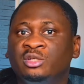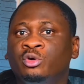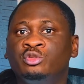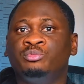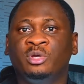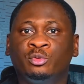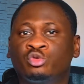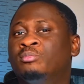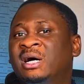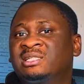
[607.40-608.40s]
going to be able to
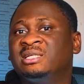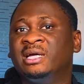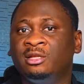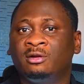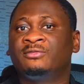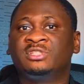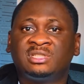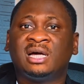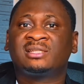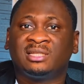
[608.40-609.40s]
master a lot of the
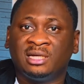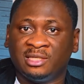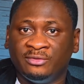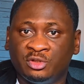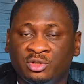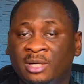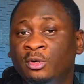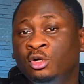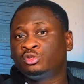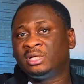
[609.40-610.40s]
tasks that are given to
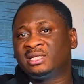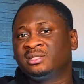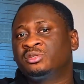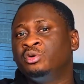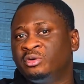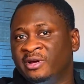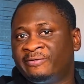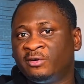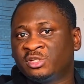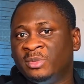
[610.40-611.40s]
them. So that is
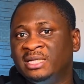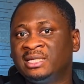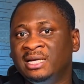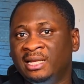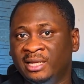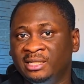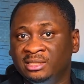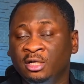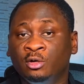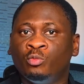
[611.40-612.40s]
reinforcement learning,
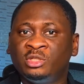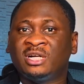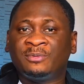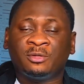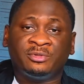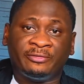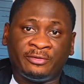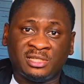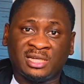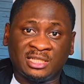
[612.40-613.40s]
which wraps up the
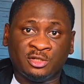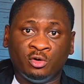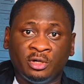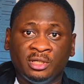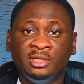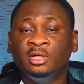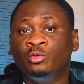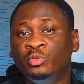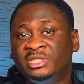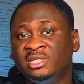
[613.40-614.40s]
first category,
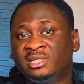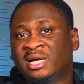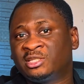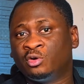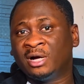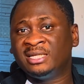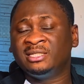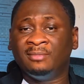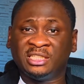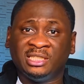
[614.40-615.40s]
which is
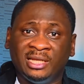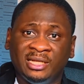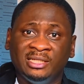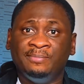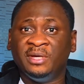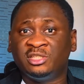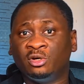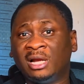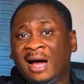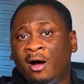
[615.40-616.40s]
categorizing machine learning based
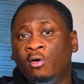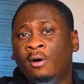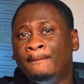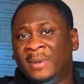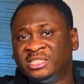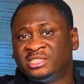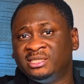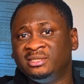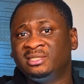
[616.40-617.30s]
on how machines